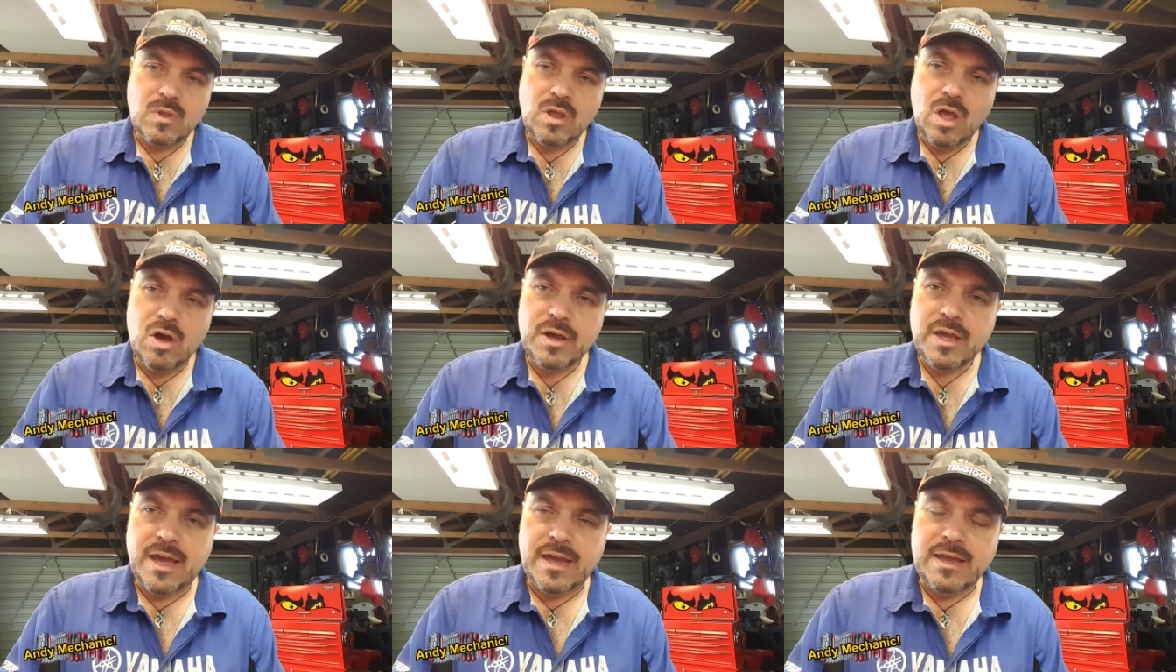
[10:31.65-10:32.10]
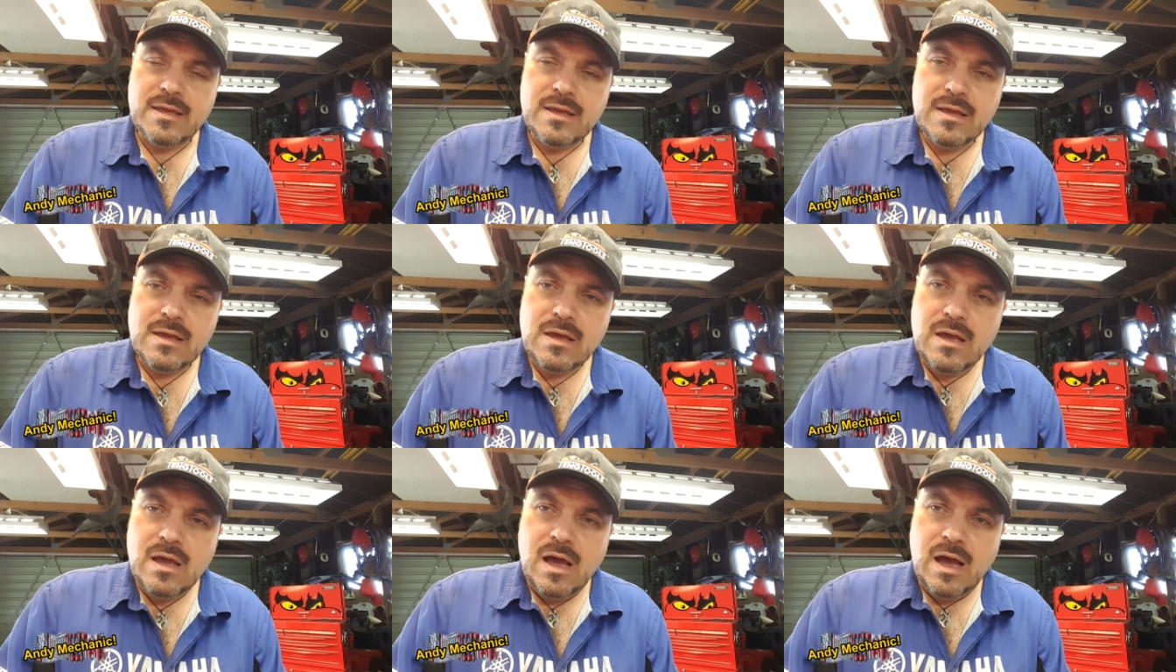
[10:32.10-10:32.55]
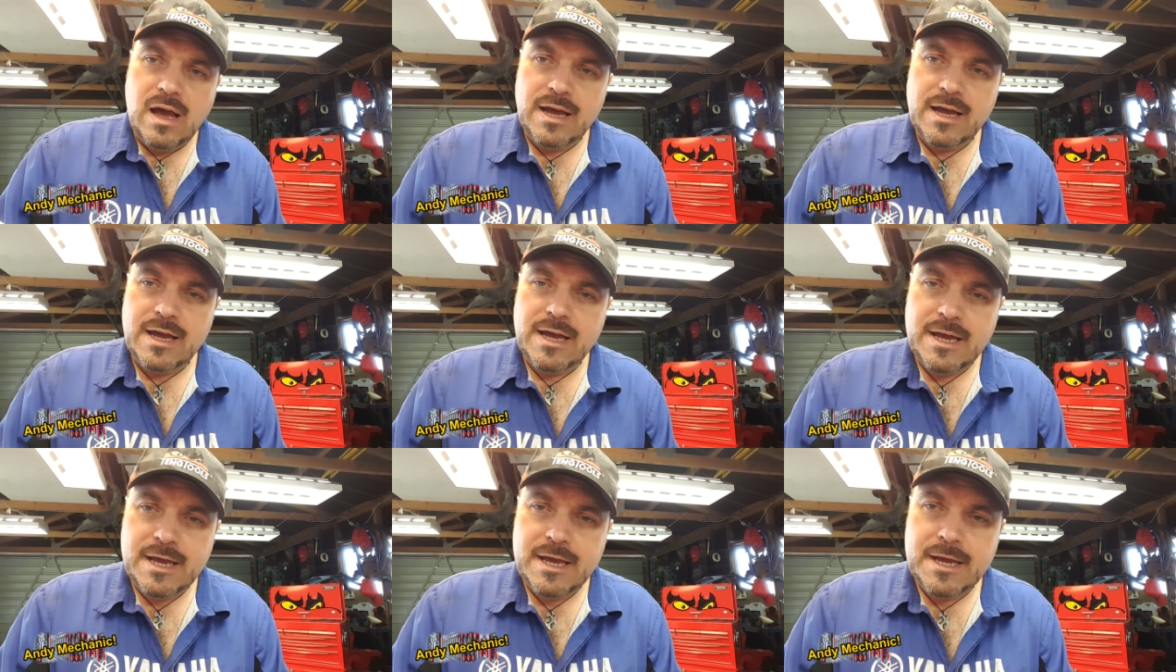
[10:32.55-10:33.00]
Okay.
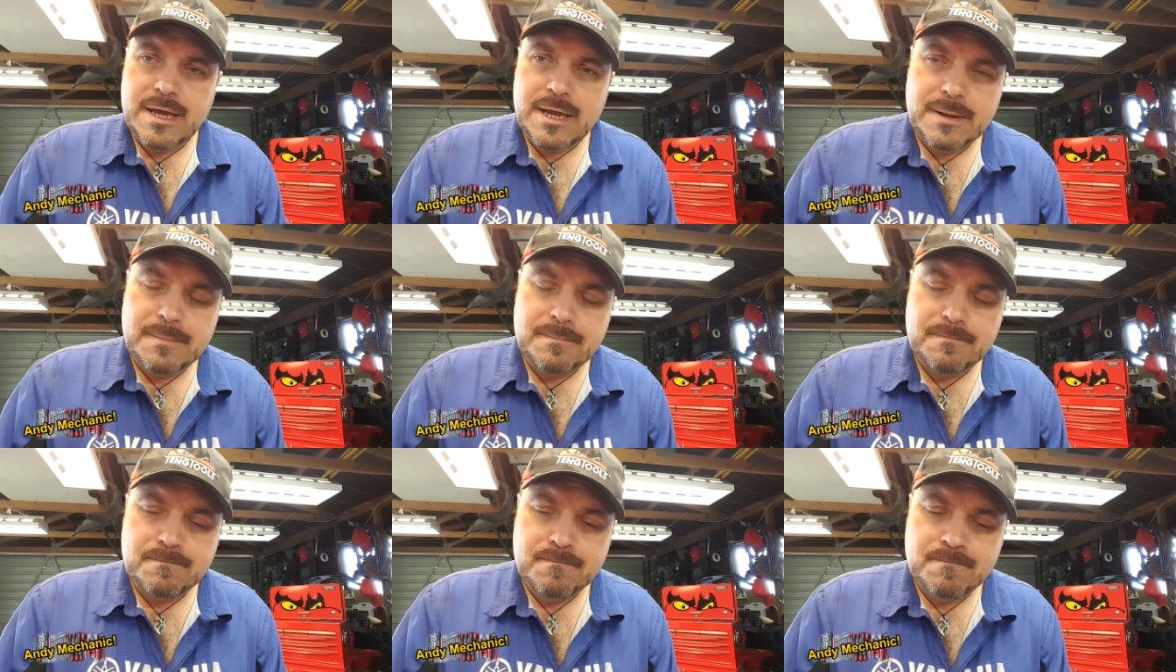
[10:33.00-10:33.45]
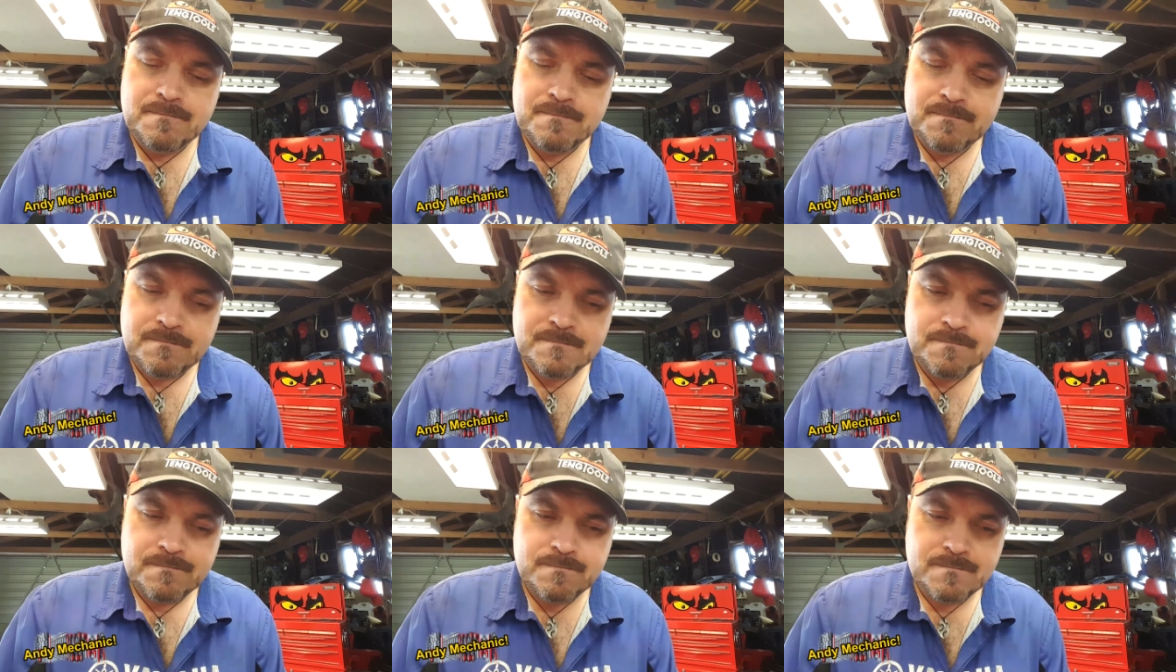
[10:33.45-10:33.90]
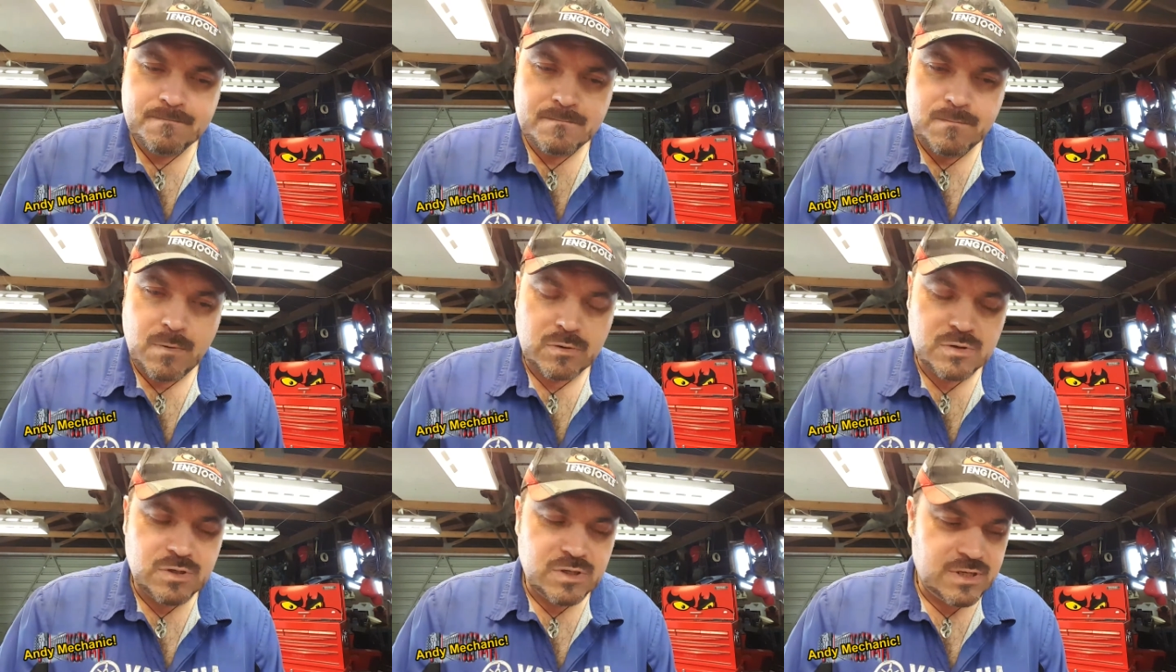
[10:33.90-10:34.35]
Um,
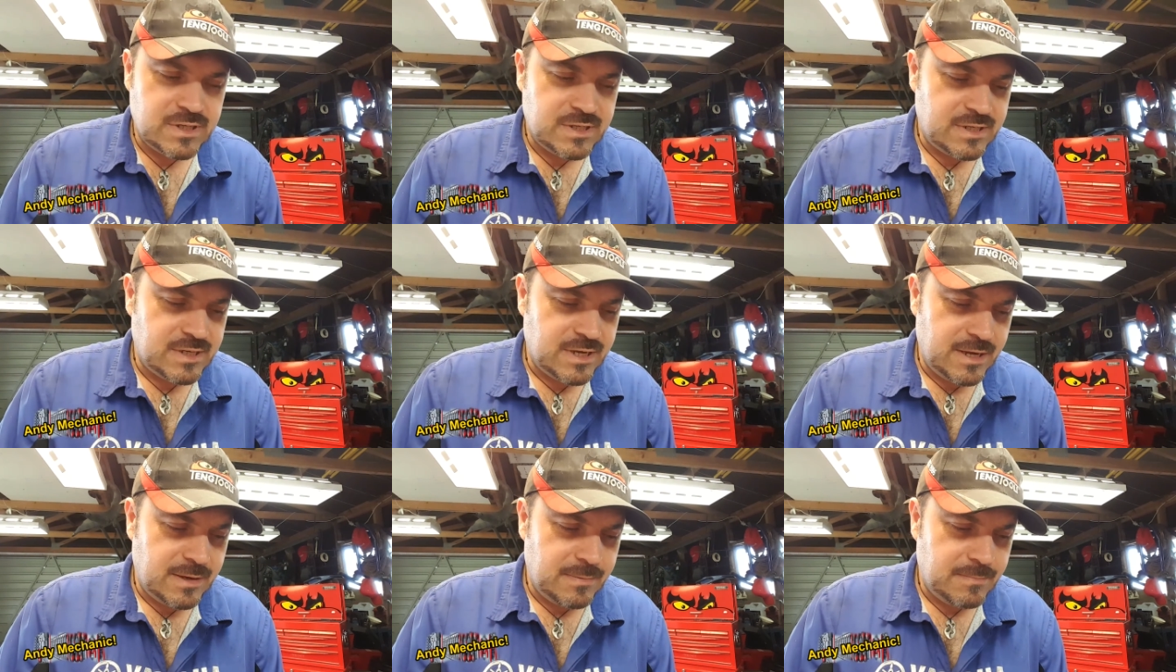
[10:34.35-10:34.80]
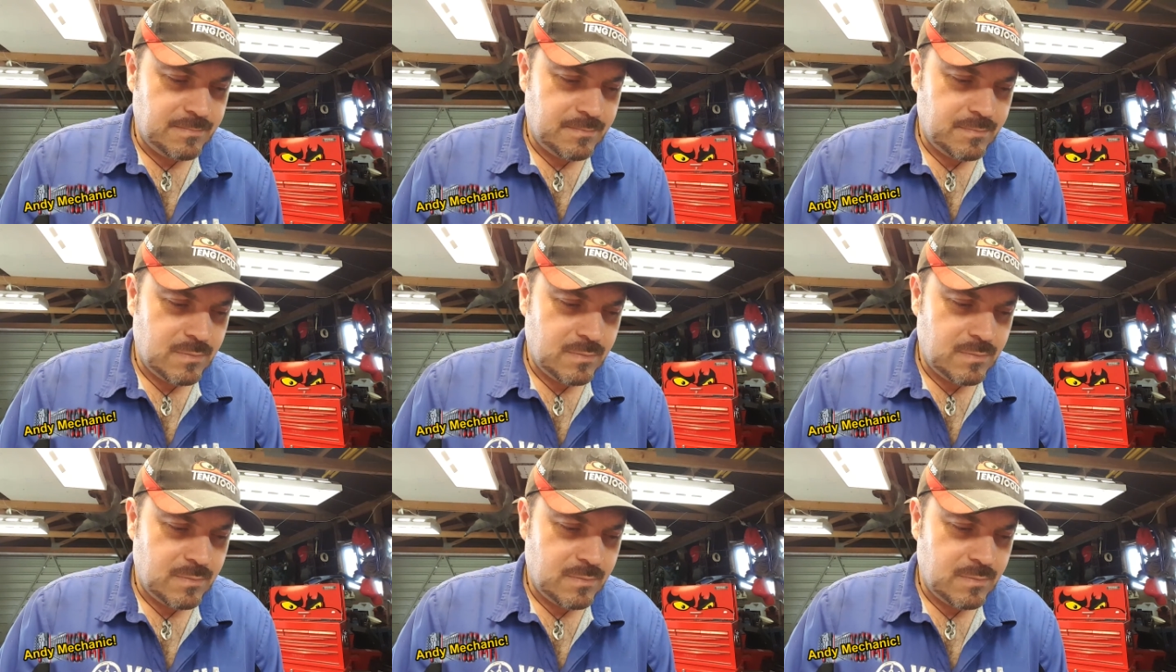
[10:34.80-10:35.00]
What was I going to say?